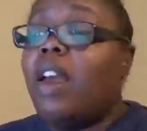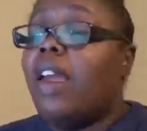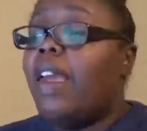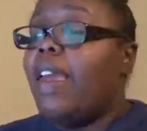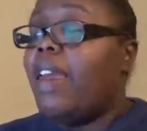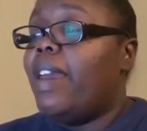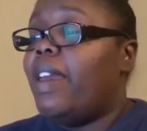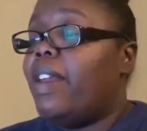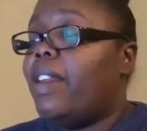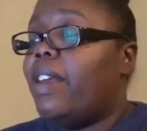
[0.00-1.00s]

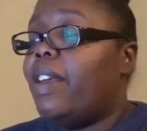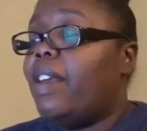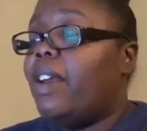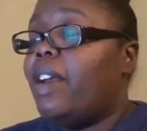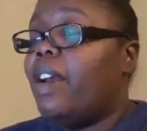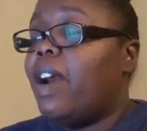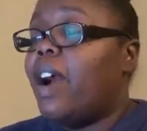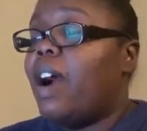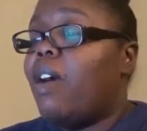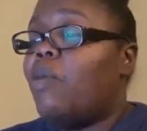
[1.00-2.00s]
And
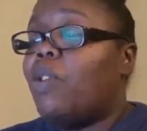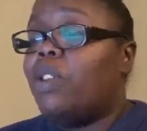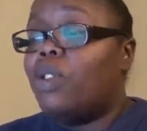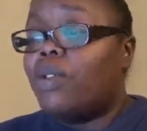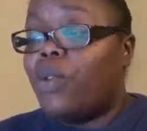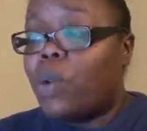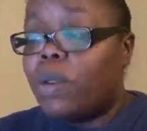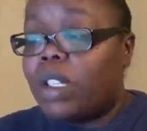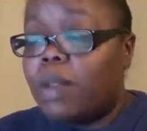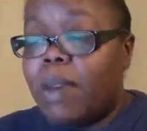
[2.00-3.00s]
I will look
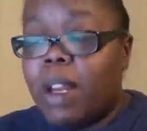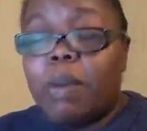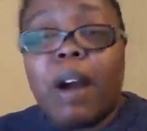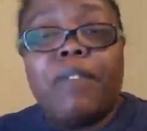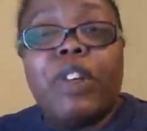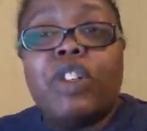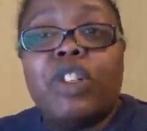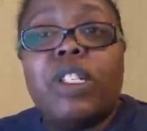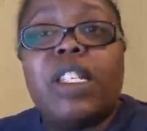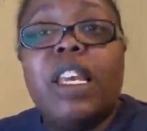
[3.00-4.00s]
forward to meeting my
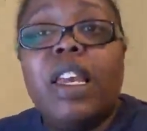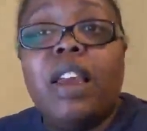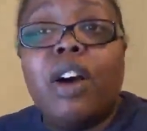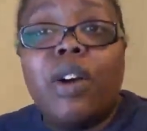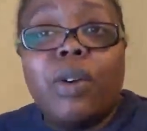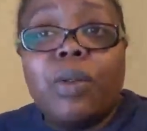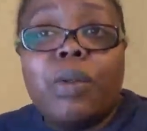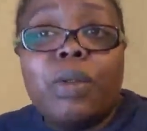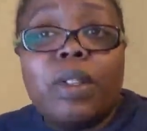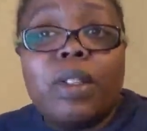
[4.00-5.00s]
future
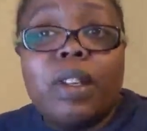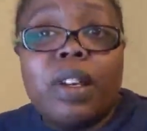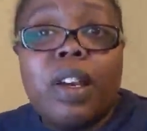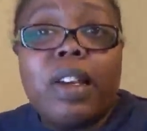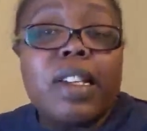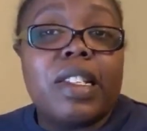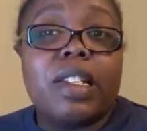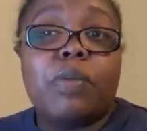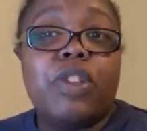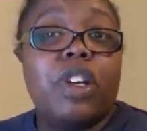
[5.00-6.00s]
CEOs, because
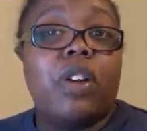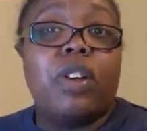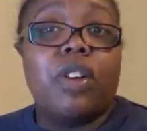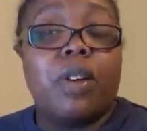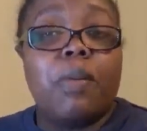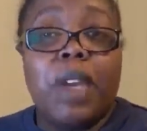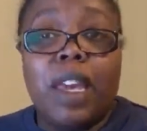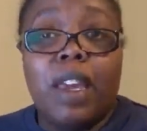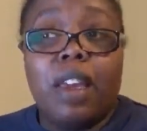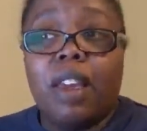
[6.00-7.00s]
that's what y'all are going to
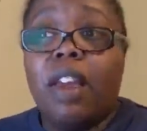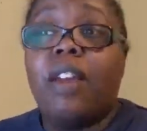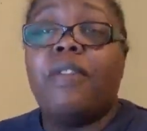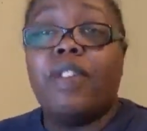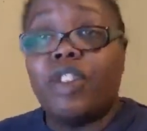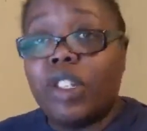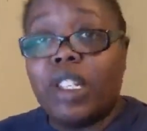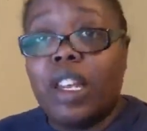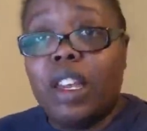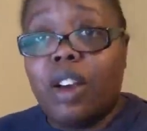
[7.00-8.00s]
be, future
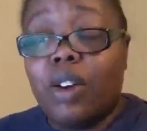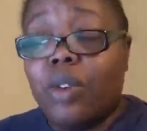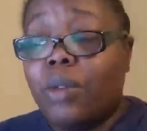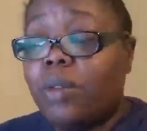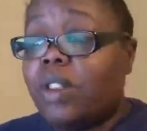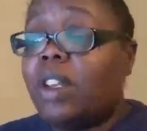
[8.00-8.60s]
CEOs.